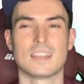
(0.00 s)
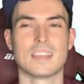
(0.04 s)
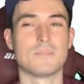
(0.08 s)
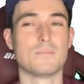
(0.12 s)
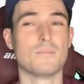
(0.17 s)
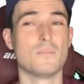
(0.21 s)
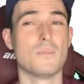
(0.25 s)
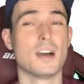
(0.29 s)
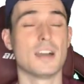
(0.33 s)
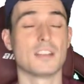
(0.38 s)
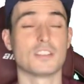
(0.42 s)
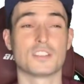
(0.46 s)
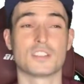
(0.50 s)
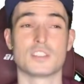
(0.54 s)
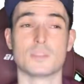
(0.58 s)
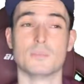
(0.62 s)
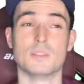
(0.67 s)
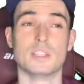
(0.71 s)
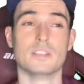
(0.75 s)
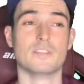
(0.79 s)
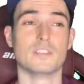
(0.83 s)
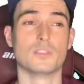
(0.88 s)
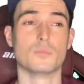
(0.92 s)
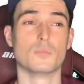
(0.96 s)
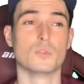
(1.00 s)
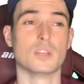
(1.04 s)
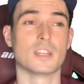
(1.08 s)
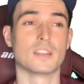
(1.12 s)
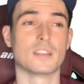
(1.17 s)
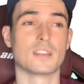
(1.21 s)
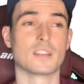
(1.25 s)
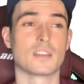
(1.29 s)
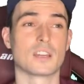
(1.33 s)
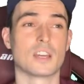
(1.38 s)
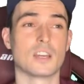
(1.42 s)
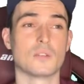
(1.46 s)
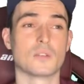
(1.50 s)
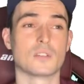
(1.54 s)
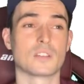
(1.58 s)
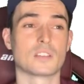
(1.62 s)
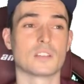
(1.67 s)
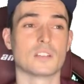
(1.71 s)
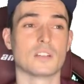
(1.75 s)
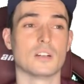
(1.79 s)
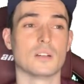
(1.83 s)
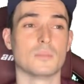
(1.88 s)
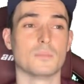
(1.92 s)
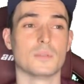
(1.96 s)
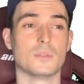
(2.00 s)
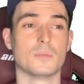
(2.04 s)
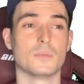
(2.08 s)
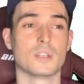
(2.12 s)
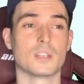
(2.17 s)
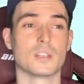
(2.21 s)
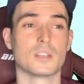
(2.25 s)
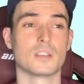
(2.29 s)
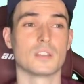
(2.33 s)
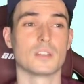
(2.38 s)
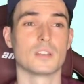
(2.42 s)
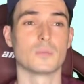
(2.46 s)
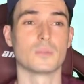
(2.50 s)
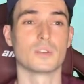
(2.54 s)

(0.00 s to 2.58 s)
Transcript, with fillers: they might just Oblivion Wing the Kyogre slot, but we're gonna